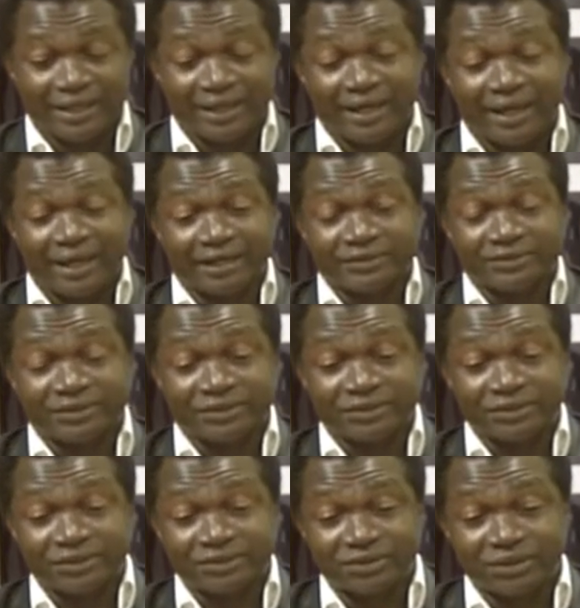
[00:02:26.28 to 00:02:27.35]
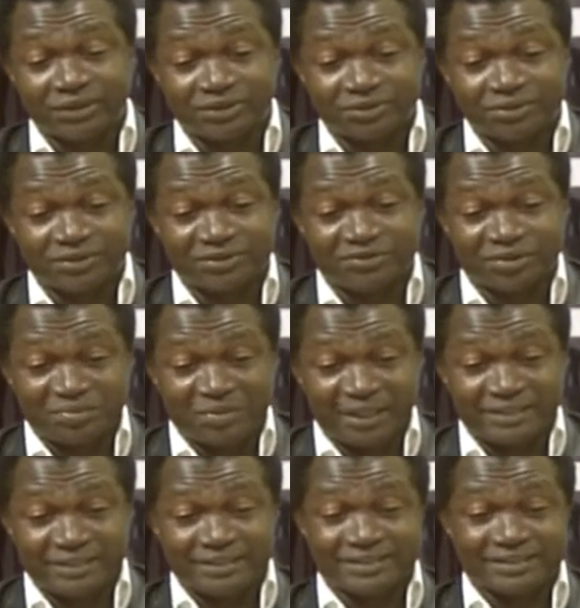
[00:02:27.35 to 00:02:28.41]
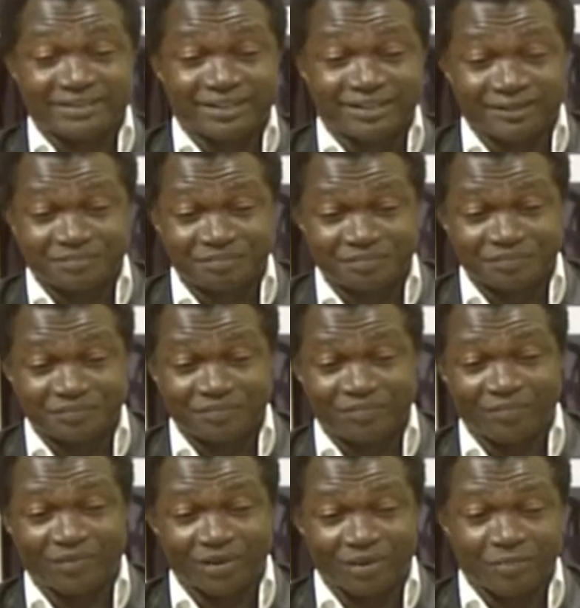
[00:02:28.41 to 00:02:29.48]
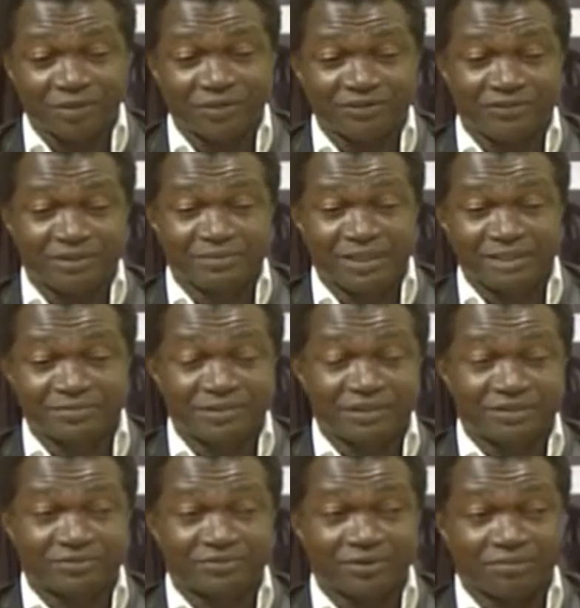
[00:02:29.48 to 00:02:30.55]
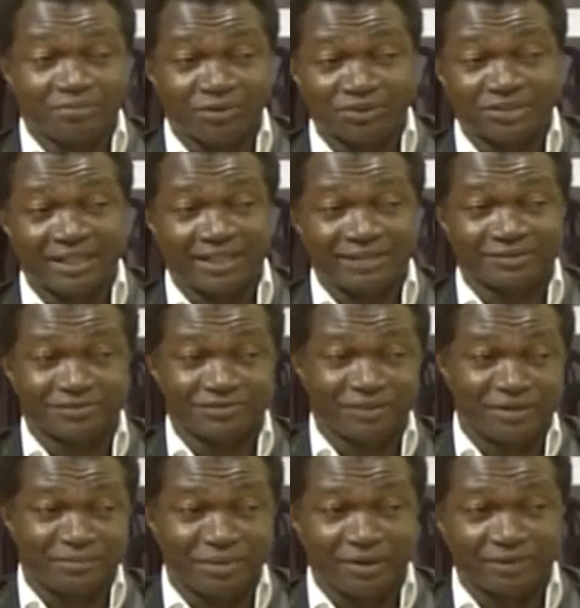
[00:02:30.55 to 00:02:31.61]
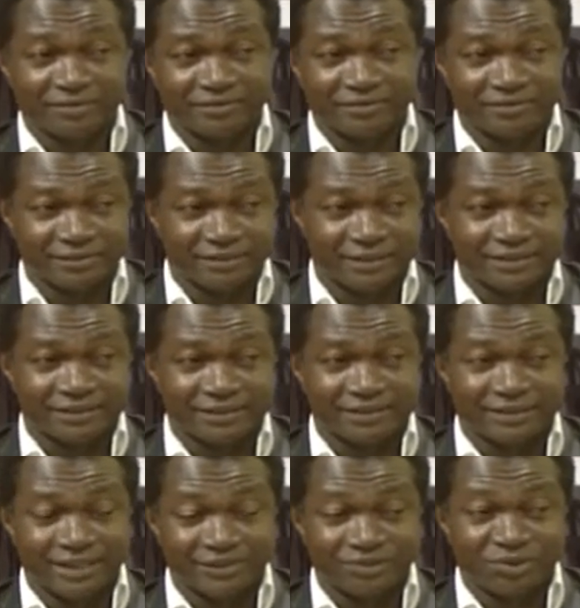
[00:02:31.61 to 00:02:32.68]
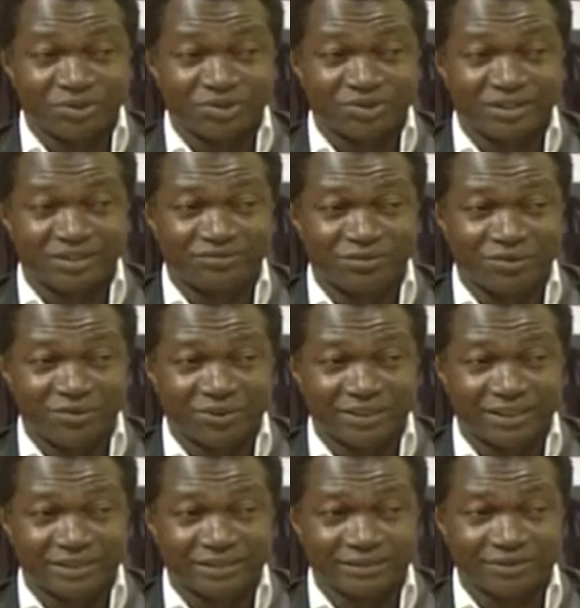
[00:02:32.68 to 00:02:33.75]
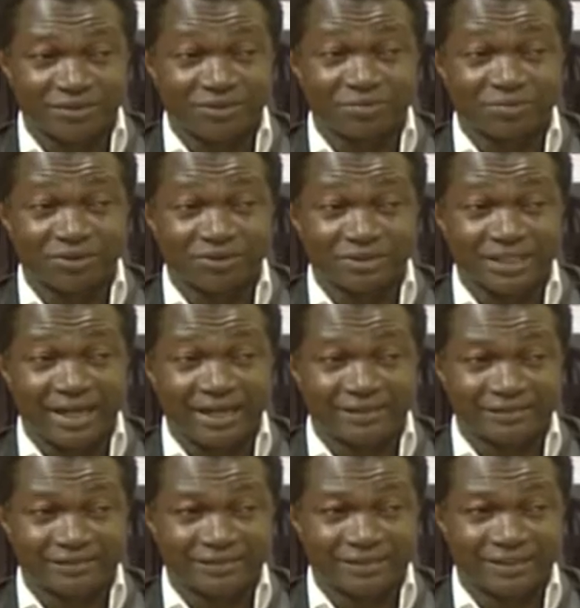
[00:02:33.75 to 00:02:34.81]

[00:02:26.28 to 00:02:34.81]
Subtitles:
And the truth of the matter is both of them are speaking from both sides of their mouth. There's no straightforwardness on both sides,